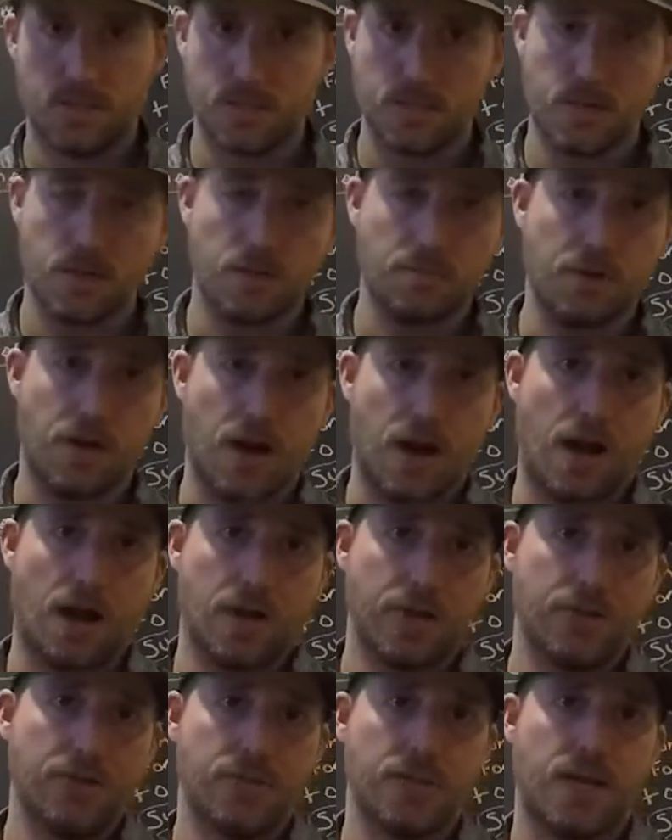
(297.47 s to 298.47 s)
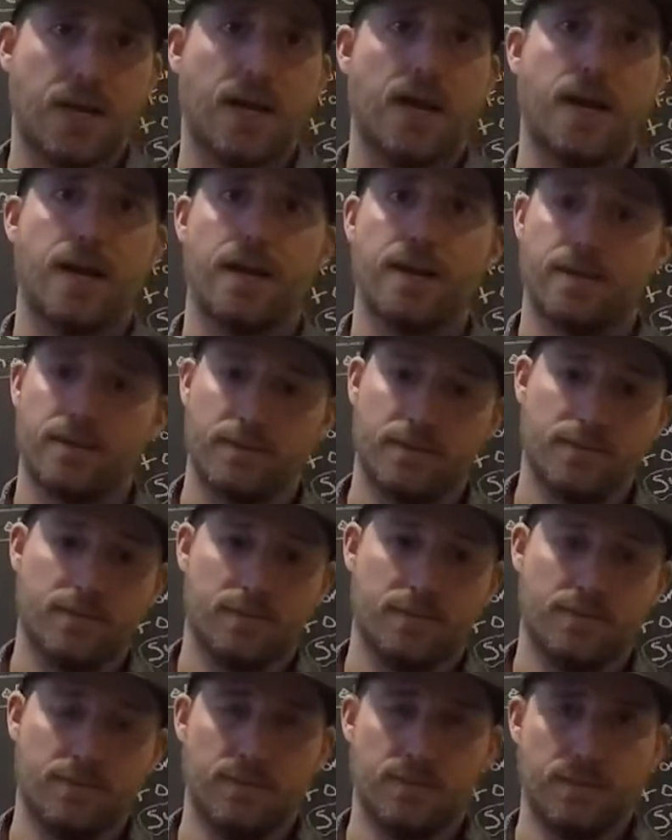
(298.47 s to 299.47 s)
Talk about how you tie
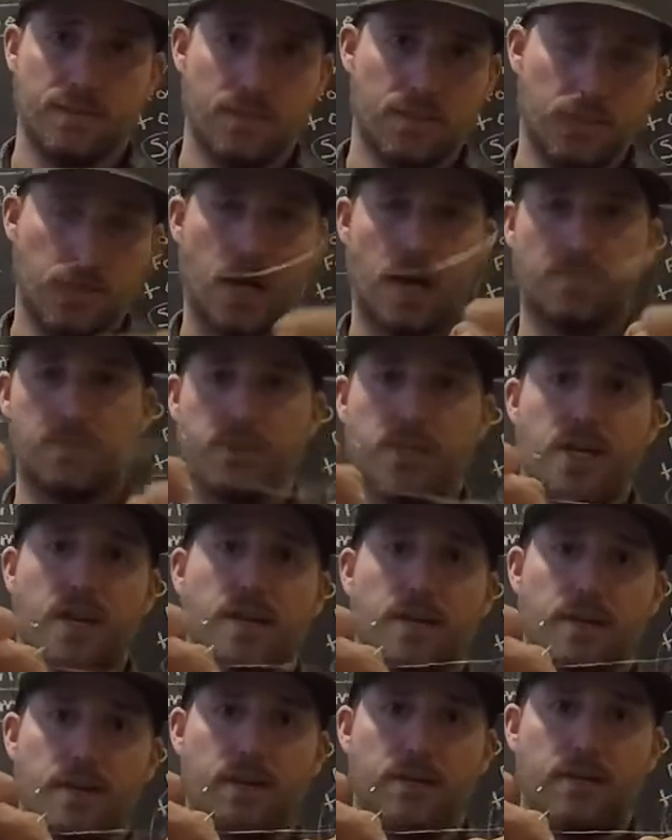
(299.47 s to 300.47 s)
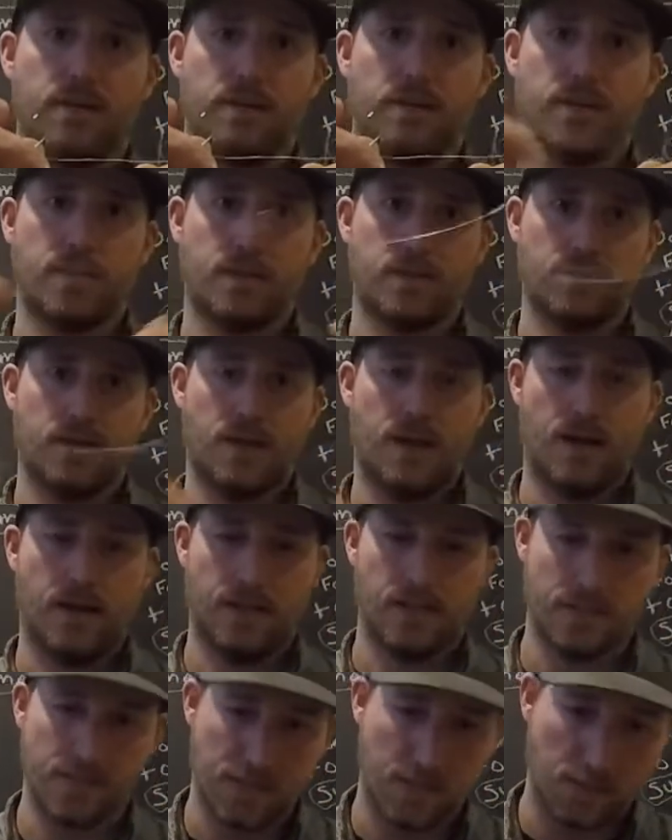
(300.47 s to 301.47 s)
the drop shot and the hook on
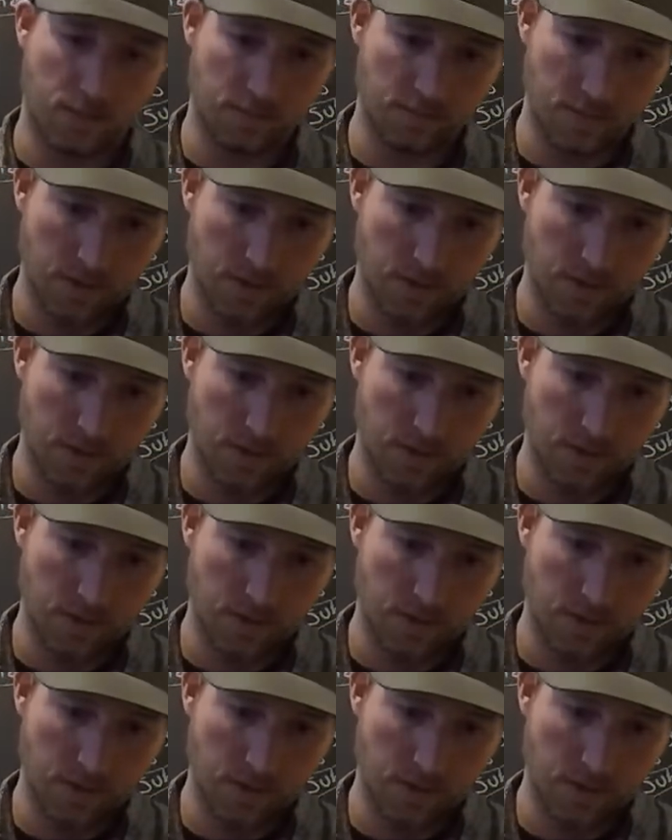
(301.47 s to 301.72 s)
itself.